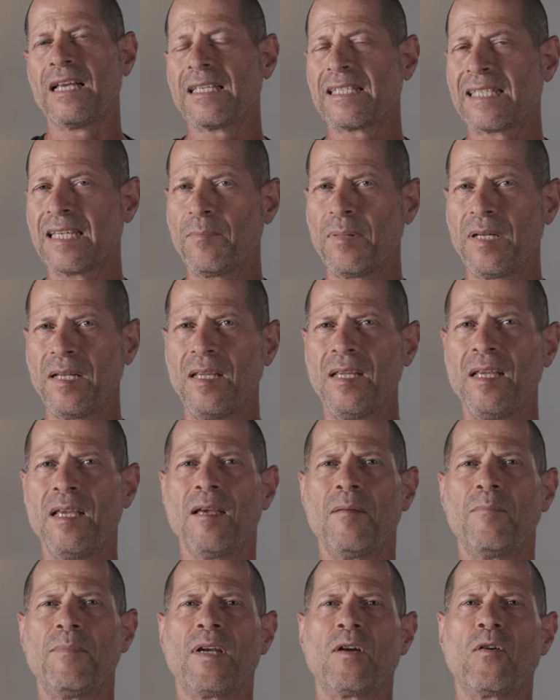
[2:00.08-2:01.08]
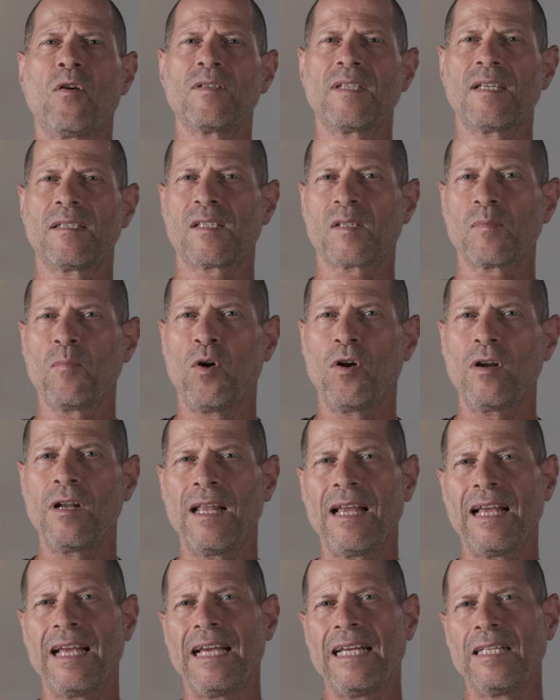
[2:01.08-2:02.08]
simply because it's small
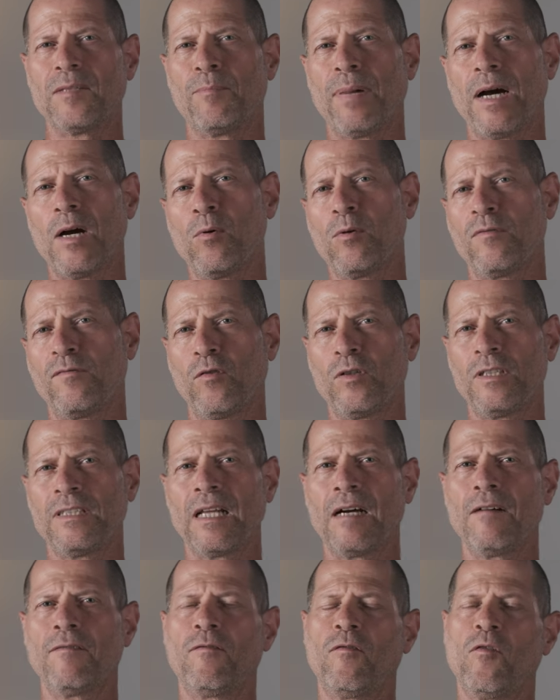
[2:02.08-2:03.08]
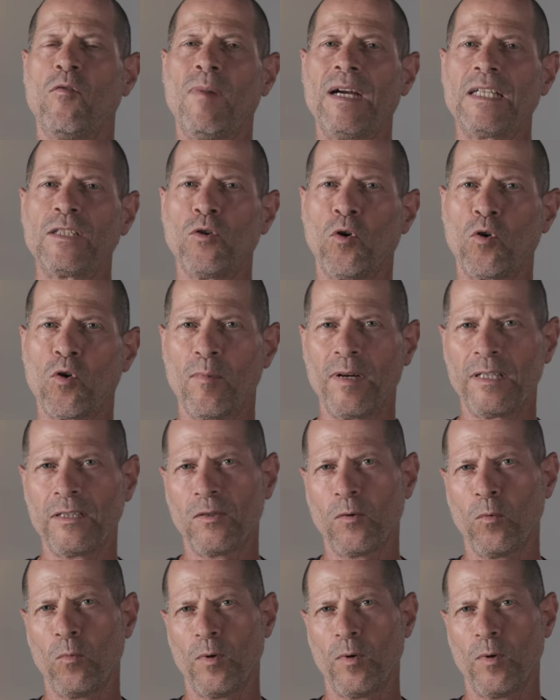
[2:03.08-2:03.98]
and powerful enough for my documentary